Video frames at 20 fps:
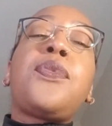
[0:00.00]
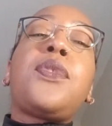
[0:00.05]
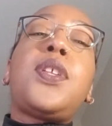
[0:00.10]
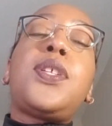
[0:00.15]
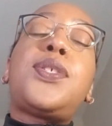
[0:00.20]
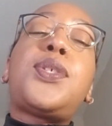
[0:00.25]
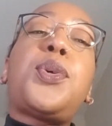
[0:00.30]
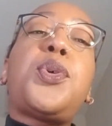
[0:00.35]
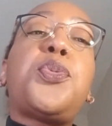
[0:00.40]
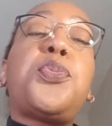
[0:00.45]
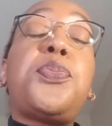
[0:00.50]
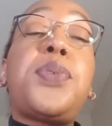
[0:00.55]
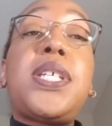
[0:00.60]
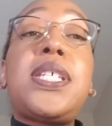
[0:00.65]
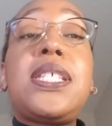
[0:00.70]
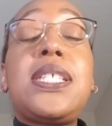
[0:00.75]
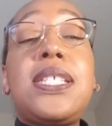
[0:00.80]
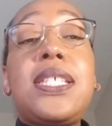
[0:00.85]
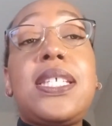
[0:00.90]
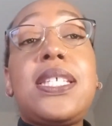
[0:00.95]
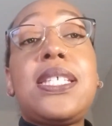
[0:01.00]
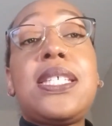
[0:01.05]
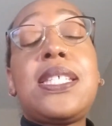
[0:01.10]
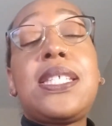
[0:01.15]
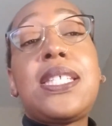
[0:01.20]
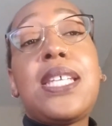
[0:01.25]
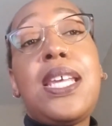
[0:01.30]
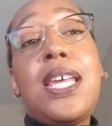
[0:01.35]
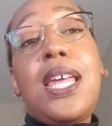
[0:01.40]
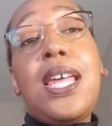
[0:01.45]
So businesses
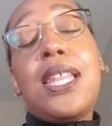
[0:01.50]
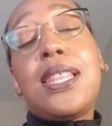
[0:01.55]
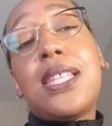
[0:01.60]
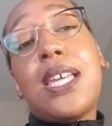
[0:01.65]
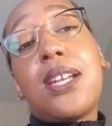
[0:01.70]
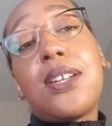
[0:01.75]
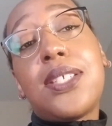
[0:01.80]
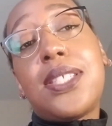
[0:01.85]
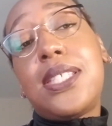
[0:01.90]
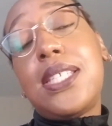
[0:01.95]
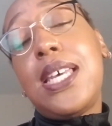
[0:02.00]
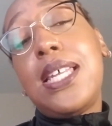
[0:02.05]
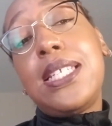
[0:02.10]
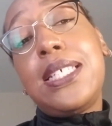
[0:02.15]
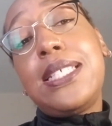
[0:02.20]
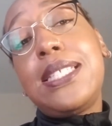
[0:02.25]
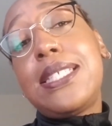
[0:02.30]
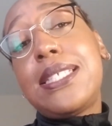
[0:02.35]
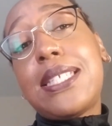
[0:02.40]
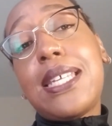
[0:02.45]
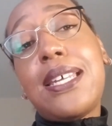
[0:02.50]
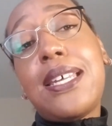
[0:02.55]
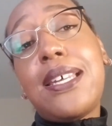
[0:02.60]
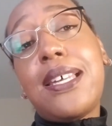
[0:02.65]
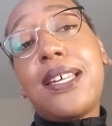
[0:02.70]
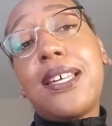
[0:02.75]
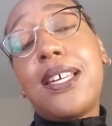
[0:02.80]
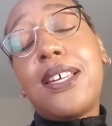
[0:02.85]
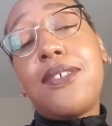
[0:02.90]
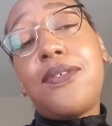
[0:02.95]
that are selling
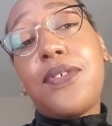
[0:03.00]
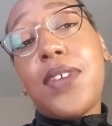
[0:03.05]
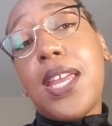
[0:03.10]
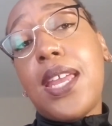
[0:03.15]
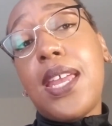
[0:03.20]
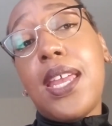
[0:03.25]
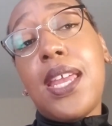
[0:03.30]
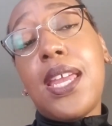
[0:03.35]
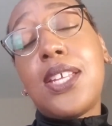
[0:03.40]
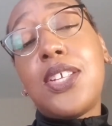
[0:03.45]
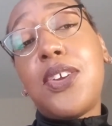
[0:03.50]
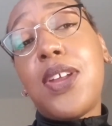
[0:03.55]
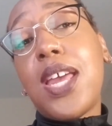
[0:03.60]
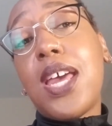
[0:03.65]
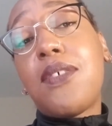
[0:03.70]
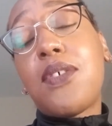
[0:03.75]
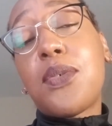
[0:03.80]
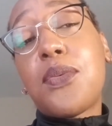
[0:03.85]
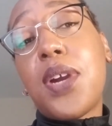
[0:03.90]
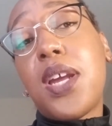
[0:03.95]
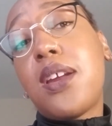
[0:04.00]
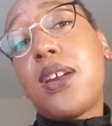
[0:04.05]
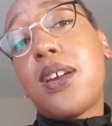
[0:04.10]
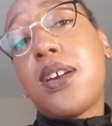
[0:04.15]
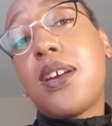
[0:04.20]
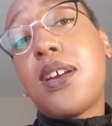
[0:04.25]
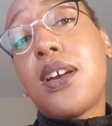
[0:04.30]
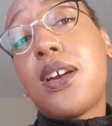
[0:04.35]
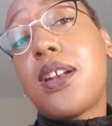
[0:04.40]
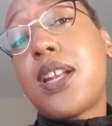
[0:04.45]
stuff and you have a
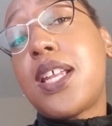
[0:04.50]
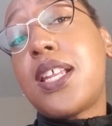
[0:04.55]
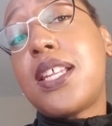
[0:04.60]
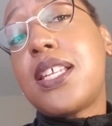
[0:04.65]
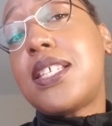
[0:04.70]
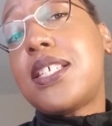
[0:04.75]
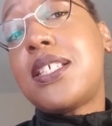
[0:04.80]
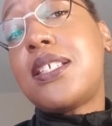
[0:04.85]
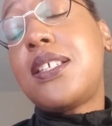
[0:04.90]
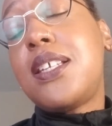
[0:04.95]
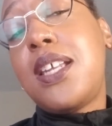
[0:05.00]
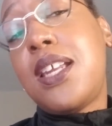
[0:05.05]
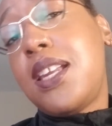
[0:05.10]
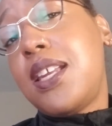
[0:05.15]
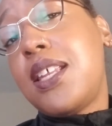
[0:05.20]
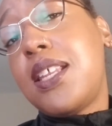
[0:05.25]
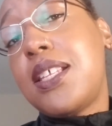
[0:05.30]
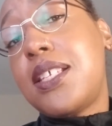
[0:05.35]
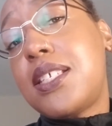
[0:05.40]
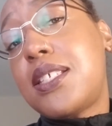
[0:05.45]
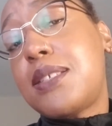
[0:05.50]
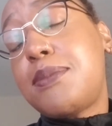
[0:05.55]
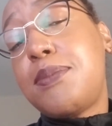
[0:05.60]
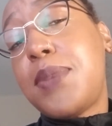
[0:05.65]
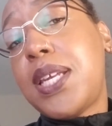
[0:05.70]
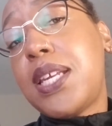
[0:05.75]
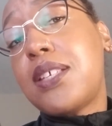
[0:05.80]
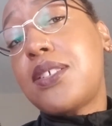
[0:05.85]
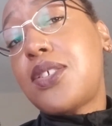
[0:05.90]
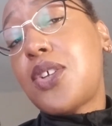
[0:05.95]
record and it is
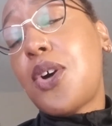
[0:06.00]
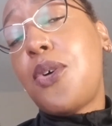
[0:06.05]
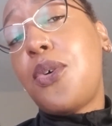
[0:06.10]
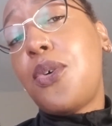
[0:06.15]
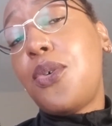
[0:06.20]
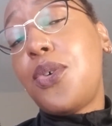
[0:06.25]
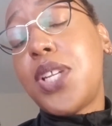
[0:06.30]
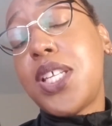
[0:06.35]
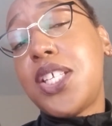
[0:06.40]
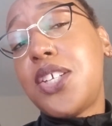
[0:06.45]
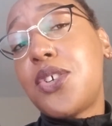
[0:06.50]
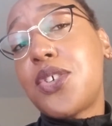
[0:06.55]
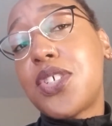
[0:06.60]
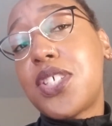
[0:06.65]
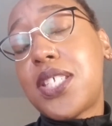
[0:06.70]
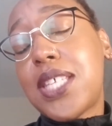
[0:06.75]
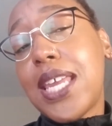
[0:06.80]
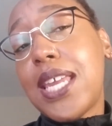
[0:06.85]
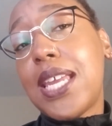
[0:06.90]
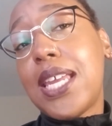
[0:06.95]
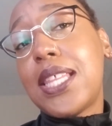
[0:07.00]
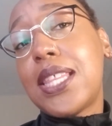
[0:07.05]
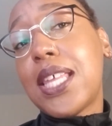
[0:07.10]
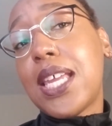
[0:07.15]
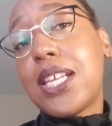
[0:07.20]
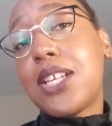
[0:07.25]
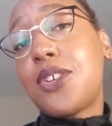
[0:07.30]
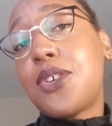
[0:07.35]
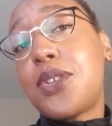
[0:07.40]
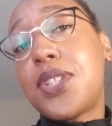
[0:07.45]
being sold and you're saying
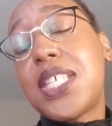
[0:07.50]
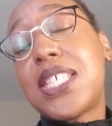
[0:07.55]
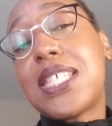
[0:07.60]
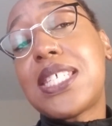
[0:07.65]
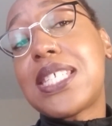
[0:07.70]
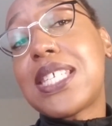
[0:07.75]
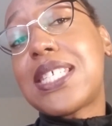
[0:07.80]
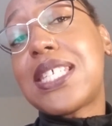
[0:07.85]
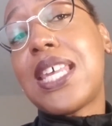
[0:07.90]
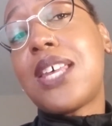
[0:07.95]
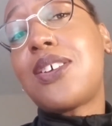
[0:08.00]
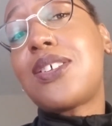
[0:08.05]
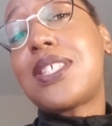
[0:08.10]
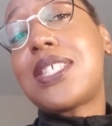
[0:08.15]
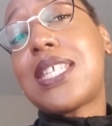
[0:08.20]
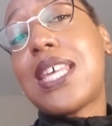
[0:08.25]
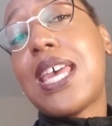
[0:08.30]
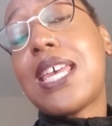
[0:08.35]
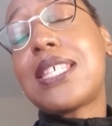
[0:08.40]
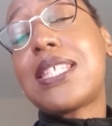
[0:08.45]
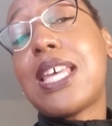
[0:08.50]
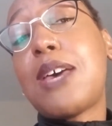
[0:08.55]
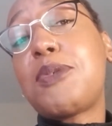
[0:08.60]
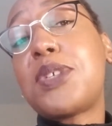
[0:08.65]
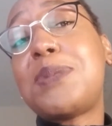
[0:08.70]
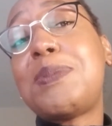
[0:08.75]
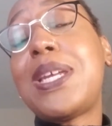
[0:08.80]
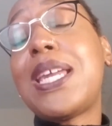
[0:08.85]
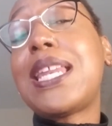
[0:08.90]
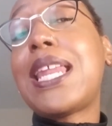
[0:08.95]
that, this is a sales tax that
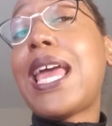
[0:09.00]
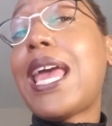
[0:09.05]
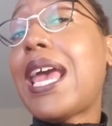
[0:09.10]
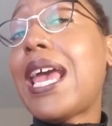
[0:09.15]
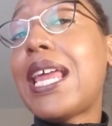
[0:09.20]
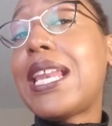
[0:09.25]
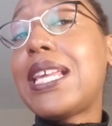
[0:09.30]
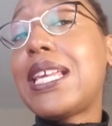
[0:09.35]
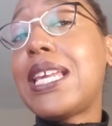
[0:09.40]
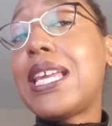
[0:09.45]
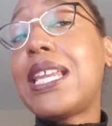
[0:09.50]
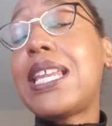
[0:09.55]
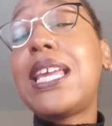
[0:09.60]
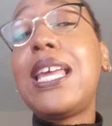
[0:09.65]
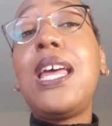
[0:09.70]
was being added,